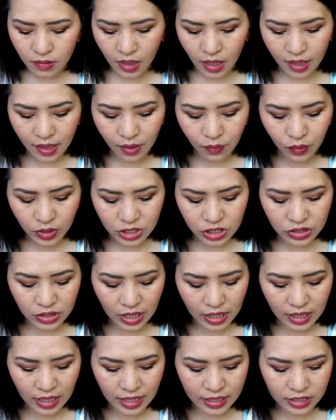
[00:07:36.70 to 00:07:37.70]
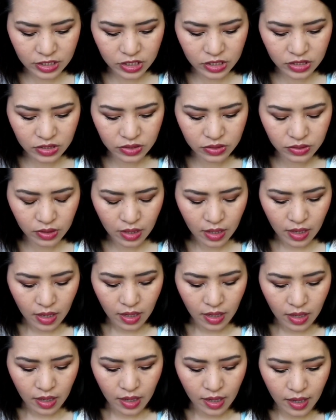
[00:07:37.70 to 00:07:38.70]
And then once you get into,
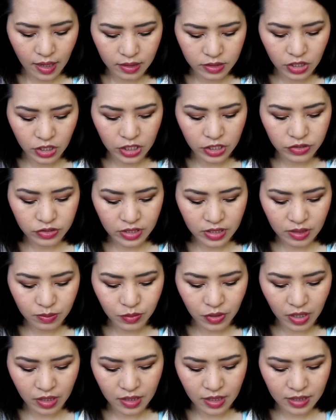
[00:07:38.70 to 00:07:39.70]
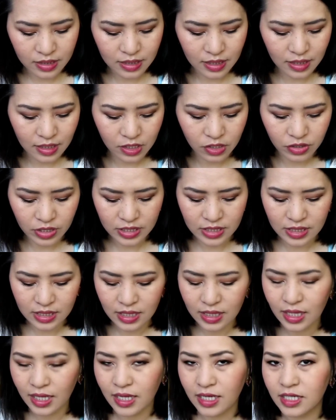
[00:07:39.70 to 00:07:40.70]
start using the product, and then you can
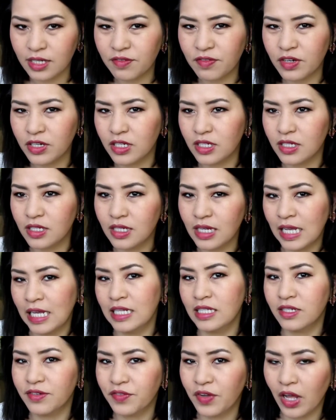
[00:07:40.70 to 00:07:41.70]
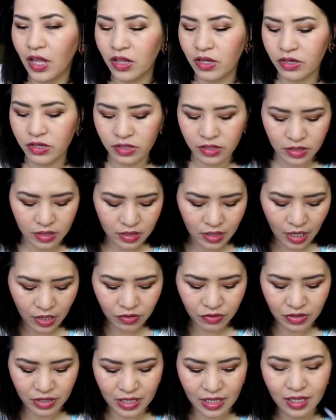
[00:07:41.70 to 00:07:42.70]
see like a different hint of color
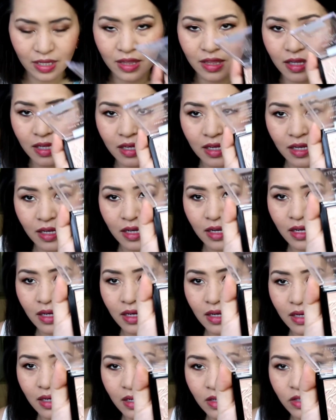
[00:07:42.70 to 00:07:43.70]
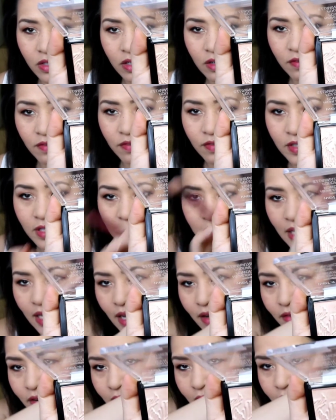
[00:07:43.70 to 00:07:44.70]
underneath. I'm not sure if you see
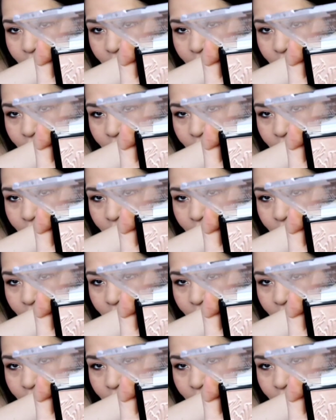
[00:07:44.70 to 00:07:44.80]
that right